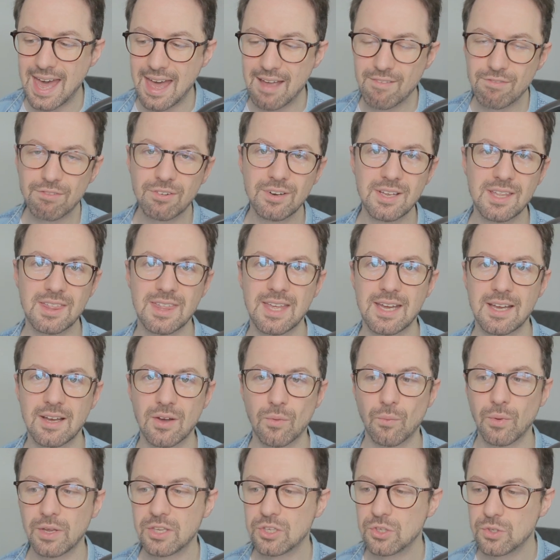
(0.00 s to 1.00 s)
everything,
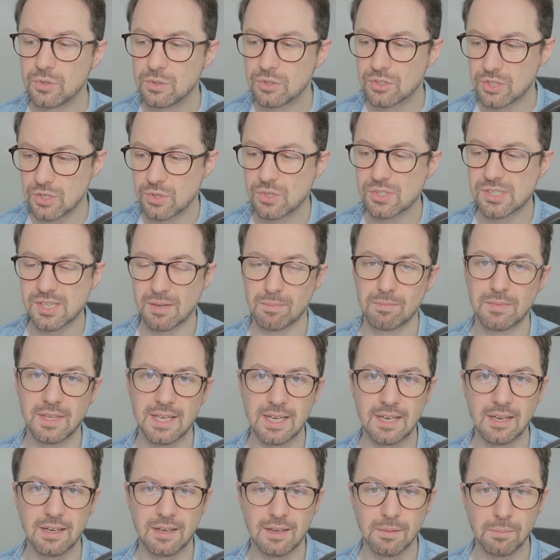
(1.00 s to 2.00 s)
when you do
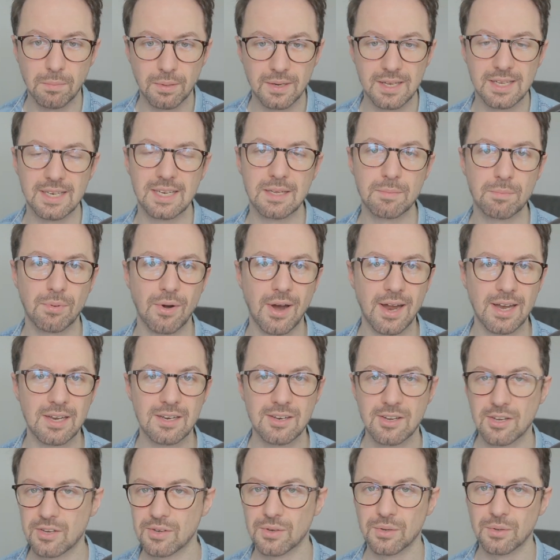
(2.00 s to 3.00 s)
something completely brand
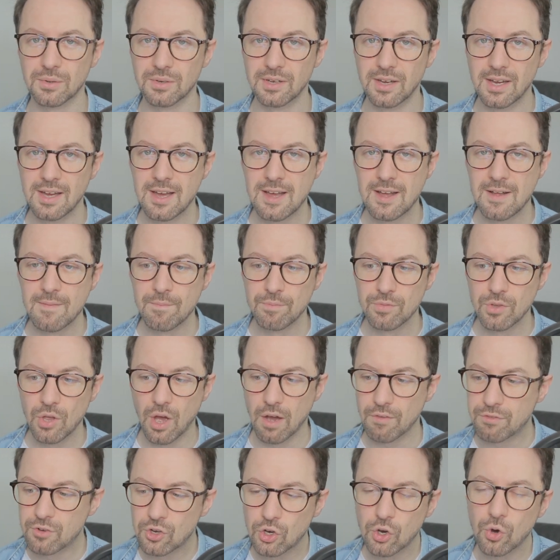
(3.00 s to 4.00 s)
new,
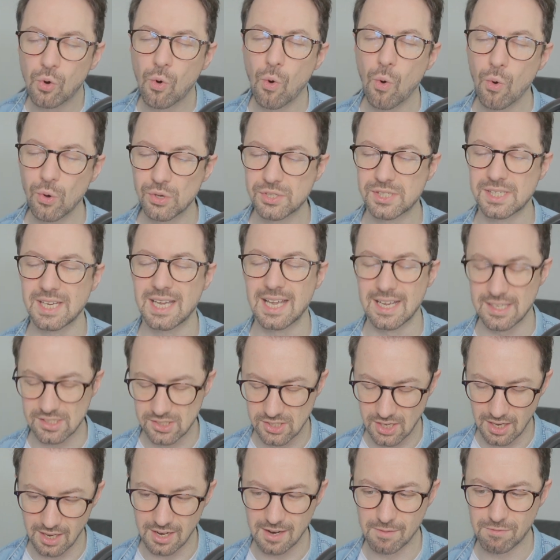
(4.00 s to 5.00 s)
of course it's
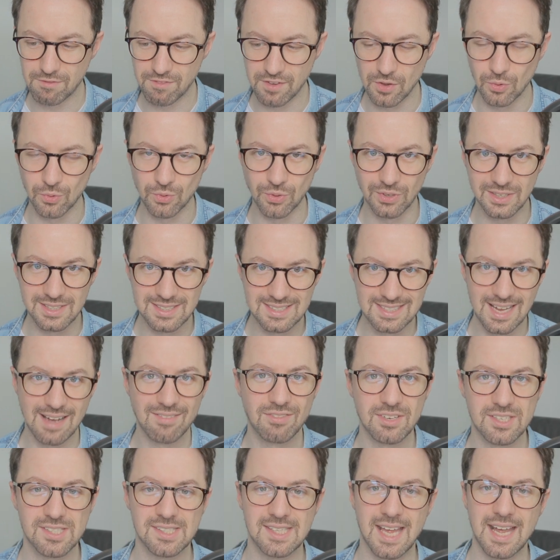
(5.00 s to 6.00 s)
going to feel
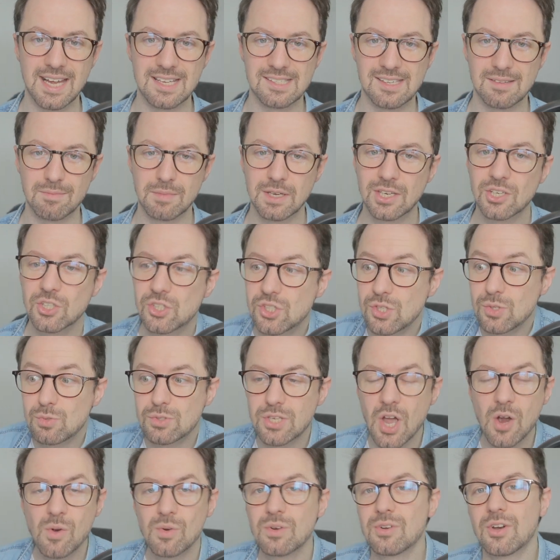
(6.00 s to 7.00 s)
devastating, because you
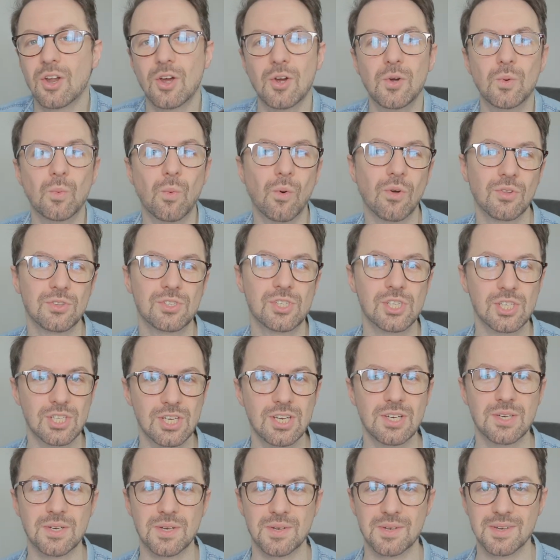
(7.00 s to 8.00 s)
don't know what to
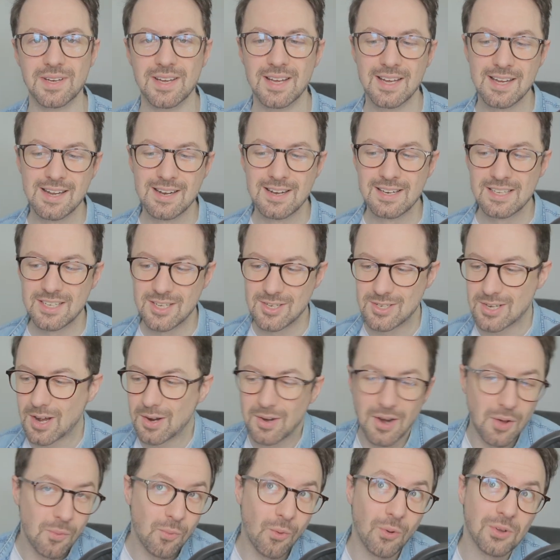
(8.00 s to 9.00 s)
do, you don't
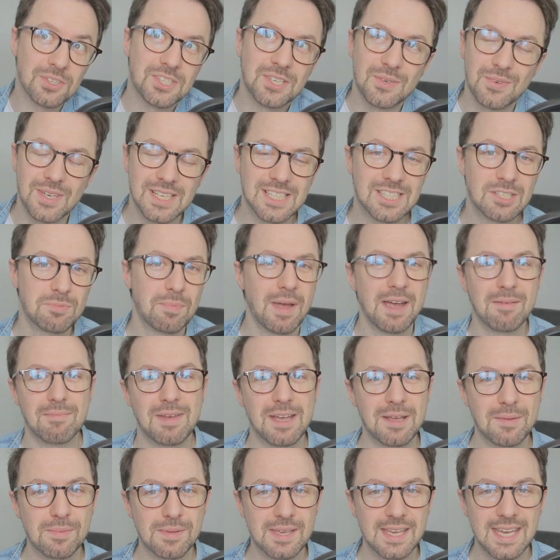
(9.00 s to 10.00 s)
know what to expect
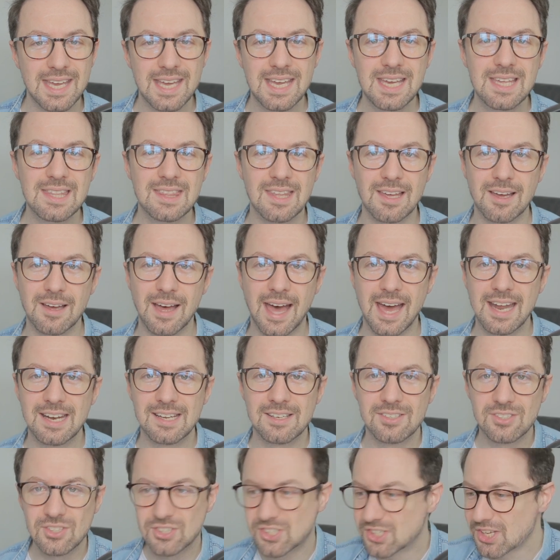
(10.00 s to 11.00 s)
maybe either,
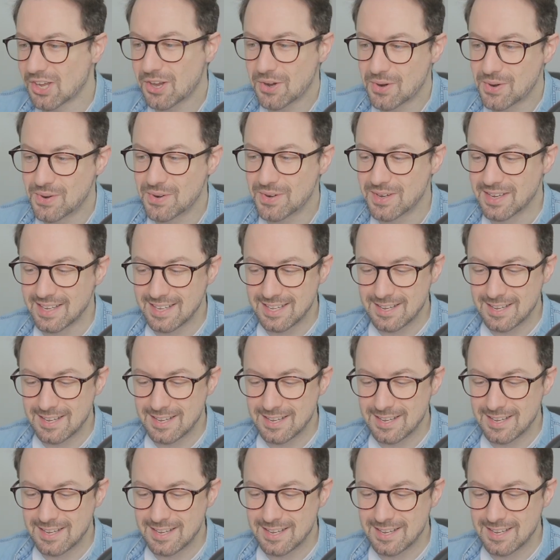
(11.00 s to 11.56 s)
and so